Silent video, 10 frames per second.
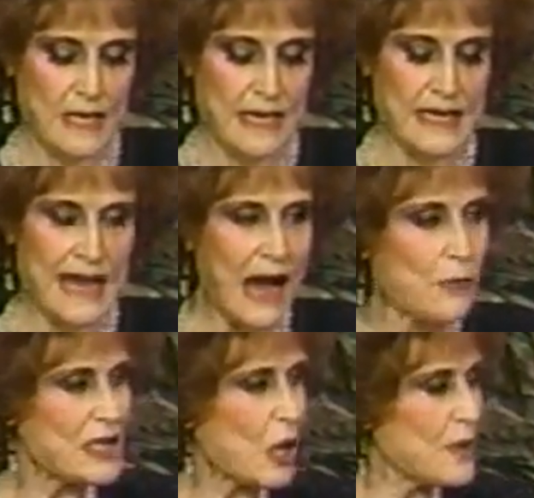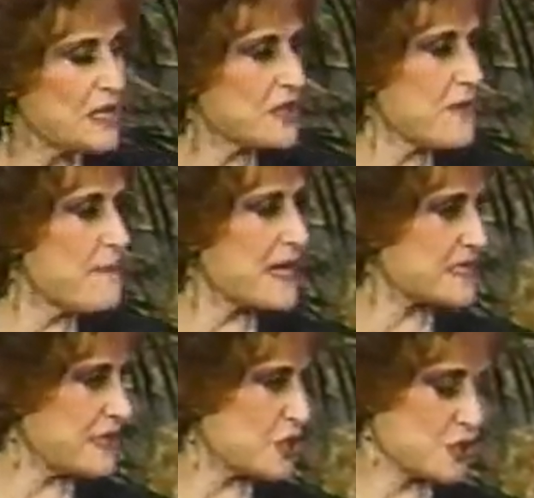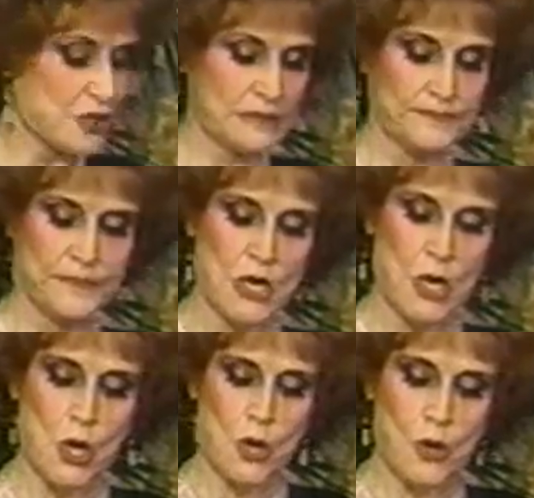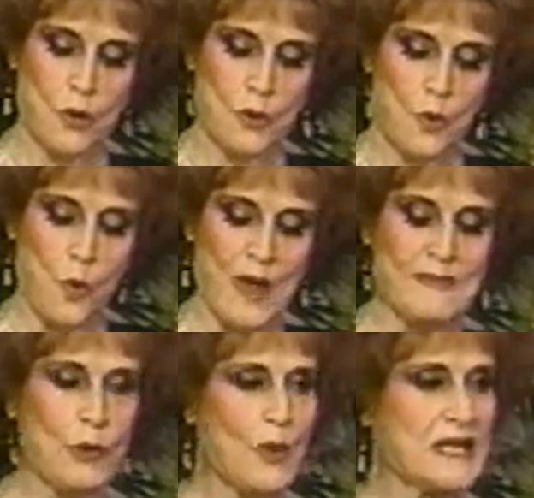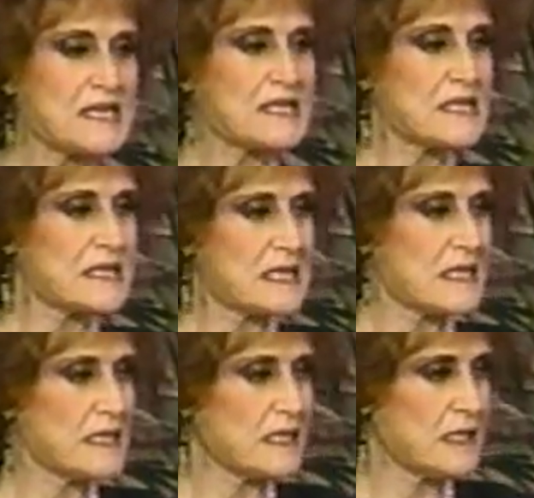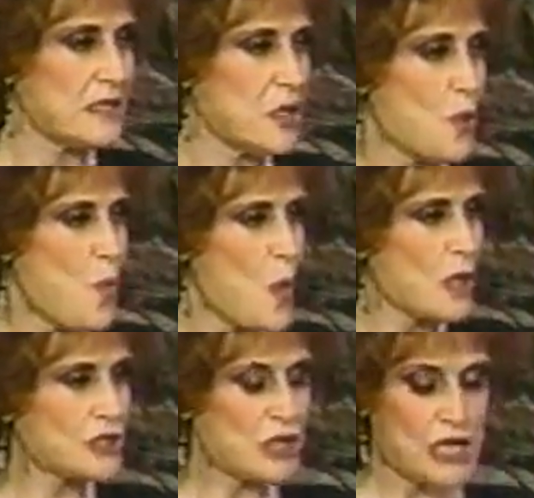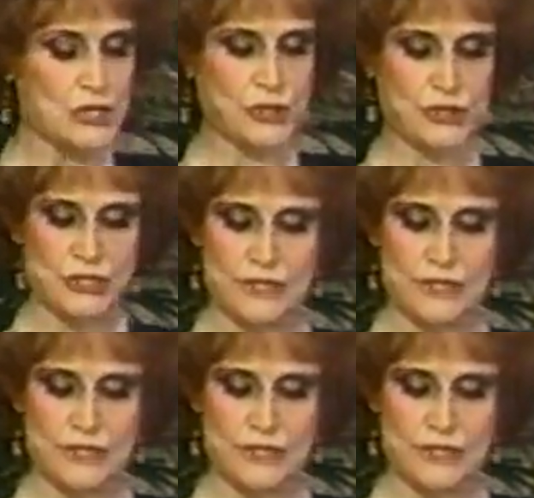And now we go into the message. Women witnesses, world changers.